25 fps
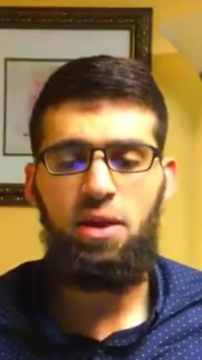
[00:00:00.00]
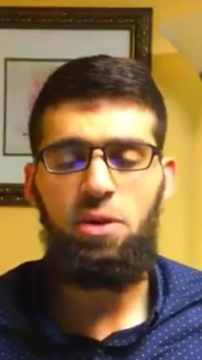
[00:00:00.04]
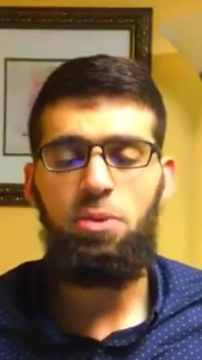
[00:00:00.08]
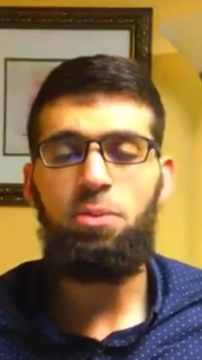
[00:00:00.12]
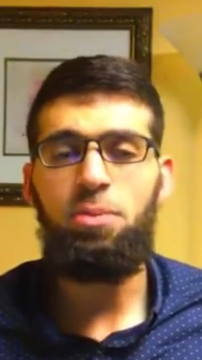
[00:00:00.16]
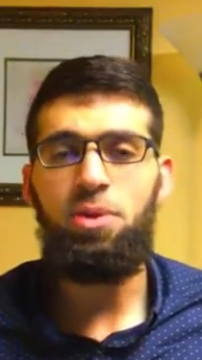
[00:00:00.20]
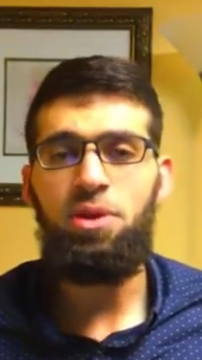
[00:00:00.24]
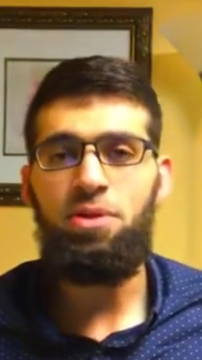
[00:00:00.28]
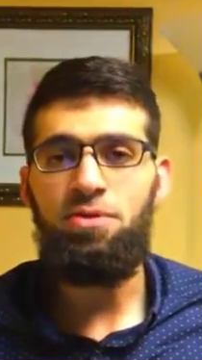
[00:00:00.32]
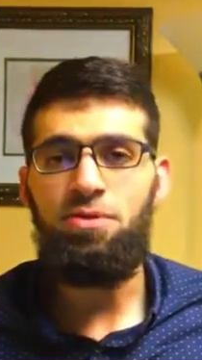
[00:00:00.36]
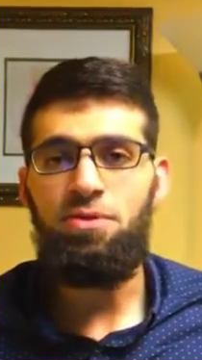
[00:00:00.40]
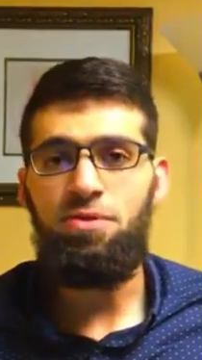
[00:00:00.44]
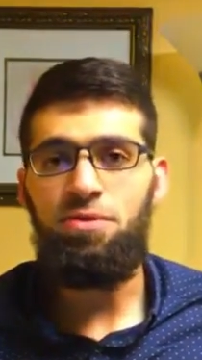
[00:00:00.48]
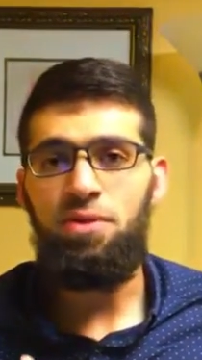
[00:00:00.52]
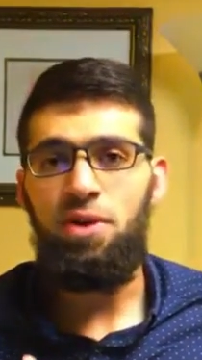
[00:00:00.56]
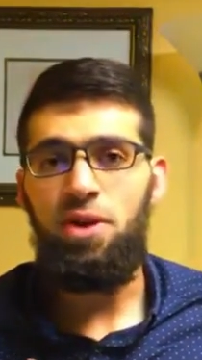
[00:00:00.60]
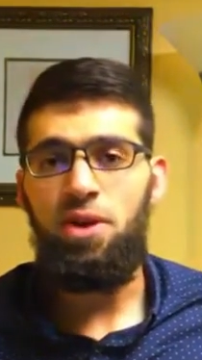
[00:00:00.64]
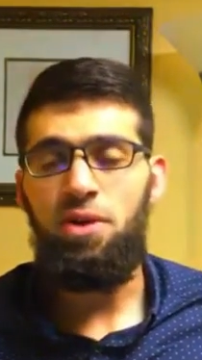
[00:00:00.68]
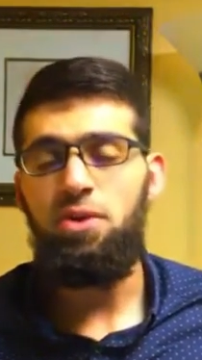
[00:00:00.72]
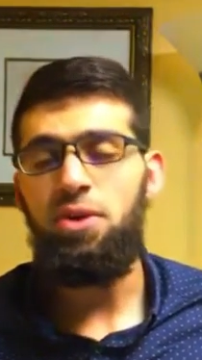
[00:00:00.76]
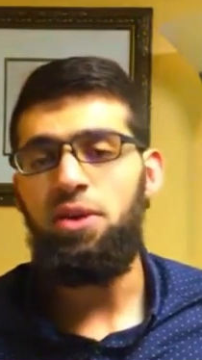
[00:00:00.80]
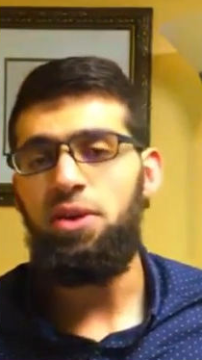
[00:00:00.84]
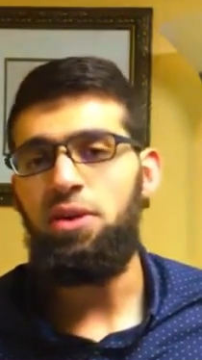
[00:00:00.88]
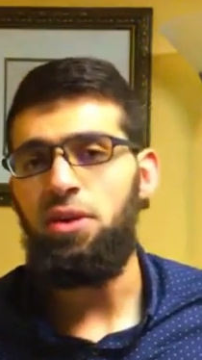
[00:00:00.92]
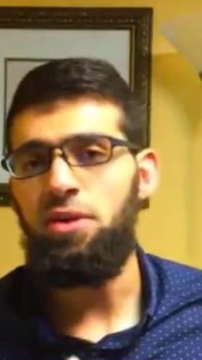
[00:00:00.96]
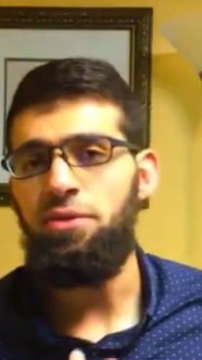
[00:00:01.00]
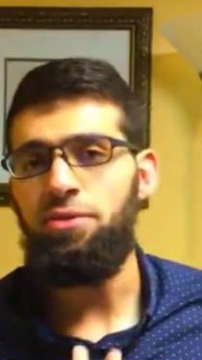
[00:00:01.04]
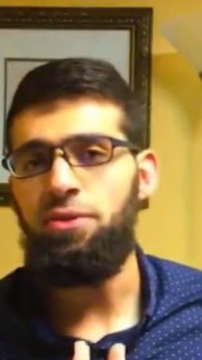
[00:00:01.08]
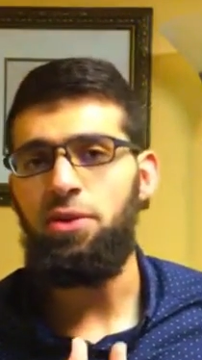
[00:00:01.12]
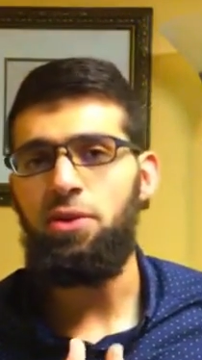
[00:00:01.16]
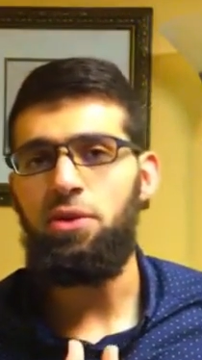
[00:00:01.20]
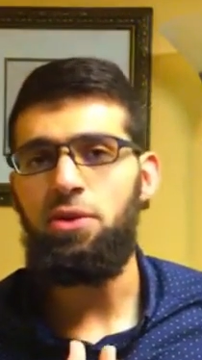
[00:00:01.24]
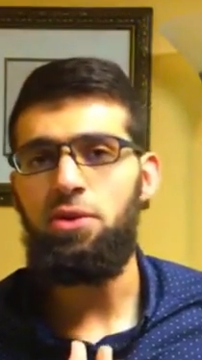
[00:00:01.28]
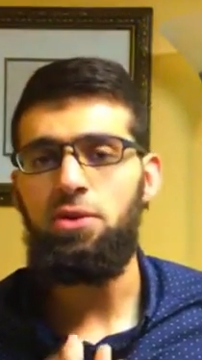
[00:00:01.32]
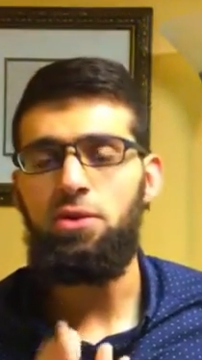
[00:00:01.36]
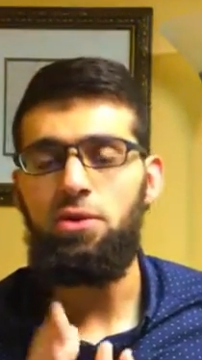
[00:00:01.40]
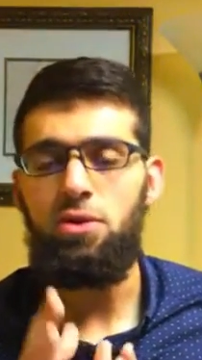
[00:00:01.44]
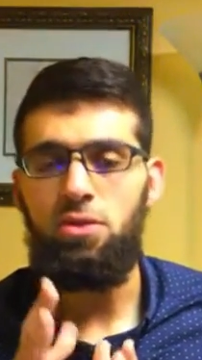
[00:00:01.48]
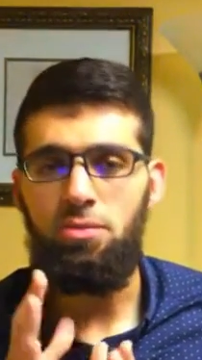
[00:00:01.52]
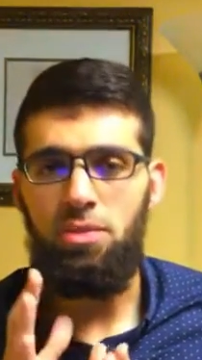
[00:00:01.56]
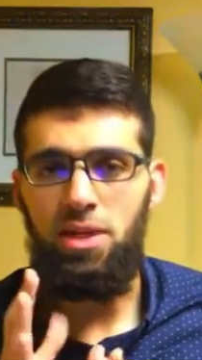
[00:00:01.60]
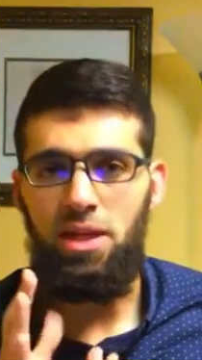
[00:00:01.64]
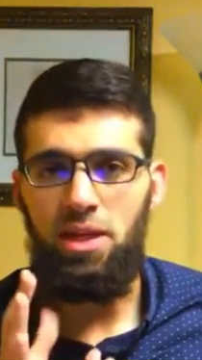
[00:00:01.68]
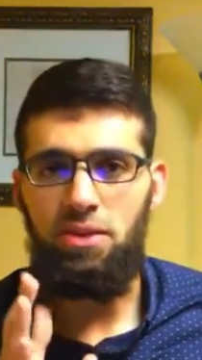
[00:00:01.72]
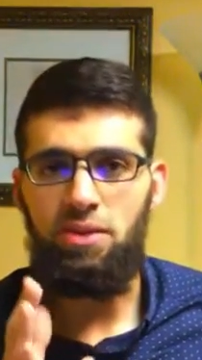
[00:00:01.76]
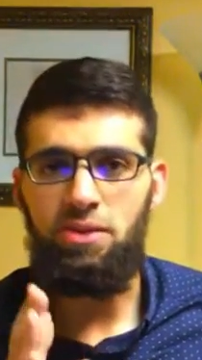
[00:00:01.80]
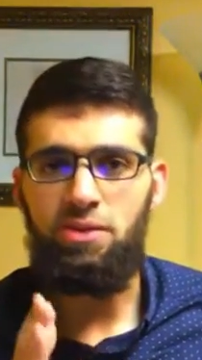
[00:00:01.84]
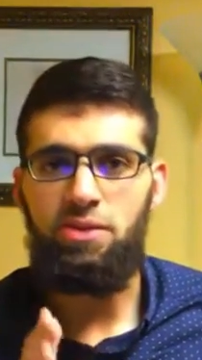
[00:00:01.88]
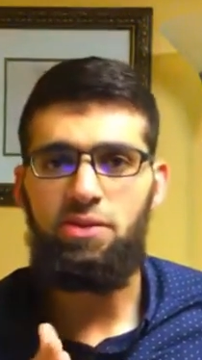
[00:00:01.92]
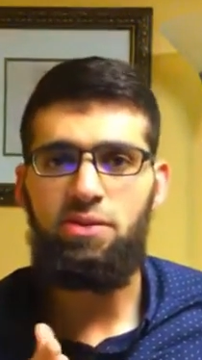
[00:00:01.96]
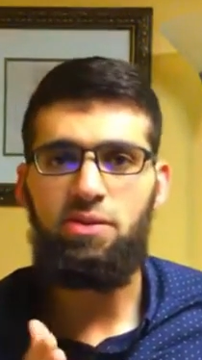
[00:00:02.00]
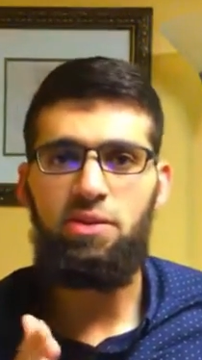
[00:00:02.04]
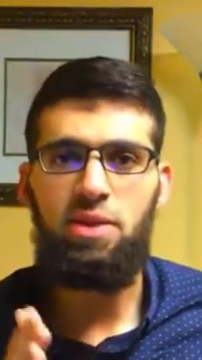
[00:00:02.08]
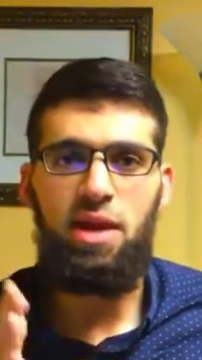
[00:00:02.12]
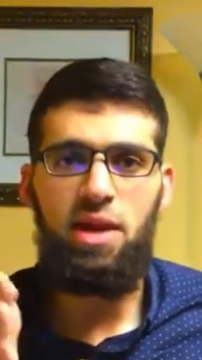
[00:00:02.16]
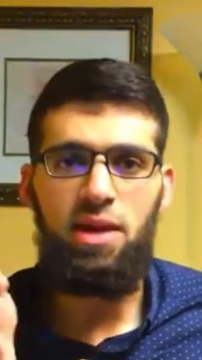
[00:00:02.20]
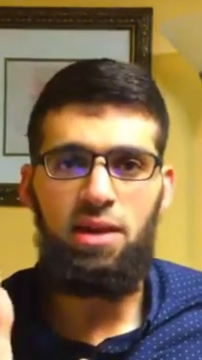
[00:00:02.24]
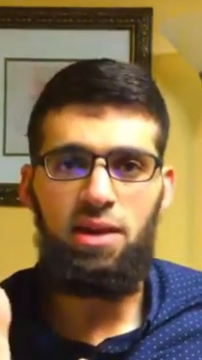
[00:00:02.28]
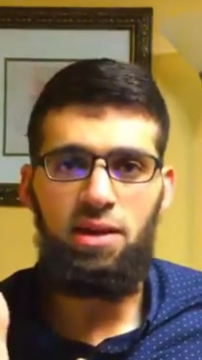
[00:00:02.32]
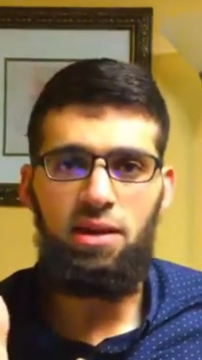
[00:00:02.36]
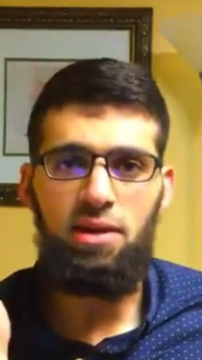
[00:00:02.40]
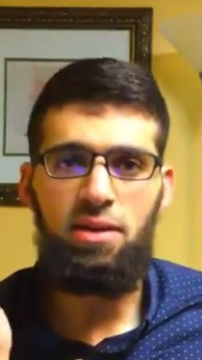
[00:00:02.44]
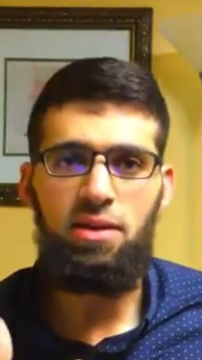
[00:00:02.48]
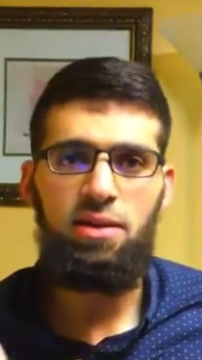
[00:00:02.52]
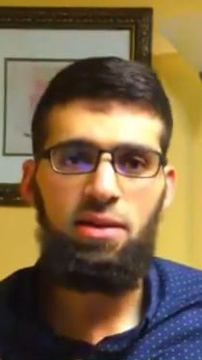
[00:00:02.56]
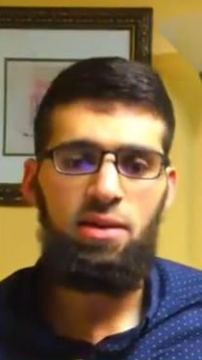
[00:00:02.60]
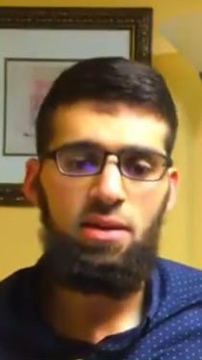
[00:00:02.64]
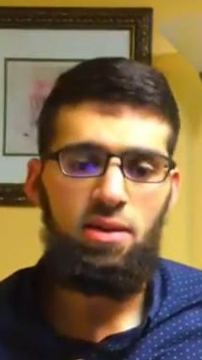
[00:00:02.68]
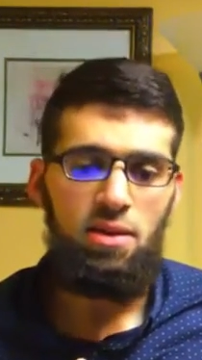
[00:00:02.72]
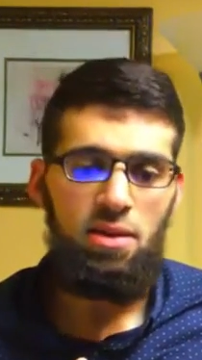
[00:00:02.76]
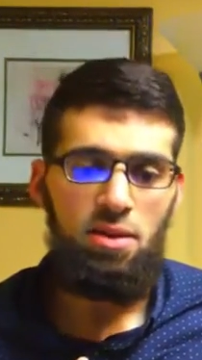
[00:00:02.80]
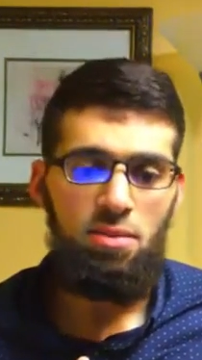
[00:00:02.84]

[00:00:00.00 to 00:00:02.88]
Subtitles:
it will be very difficult to make steady